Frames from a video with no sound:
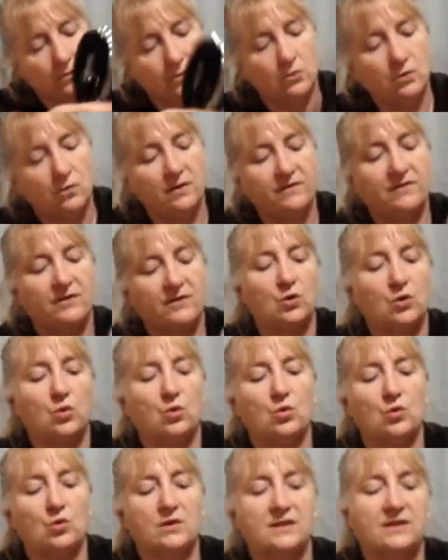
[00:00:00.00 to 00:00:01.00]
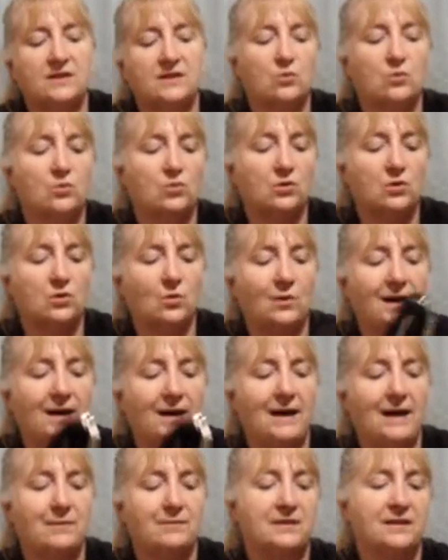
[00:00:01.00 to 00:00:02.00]
all of the cords all the way
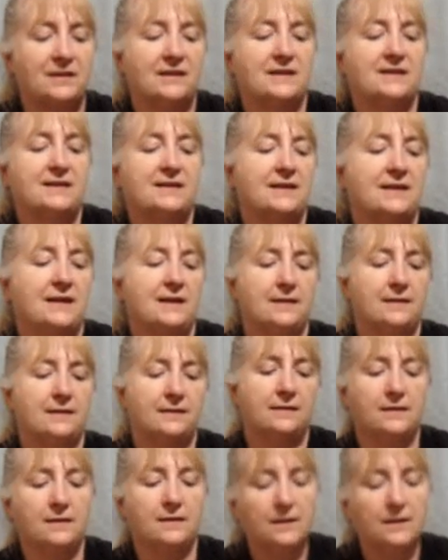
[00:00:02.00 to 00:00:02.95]
up to the skin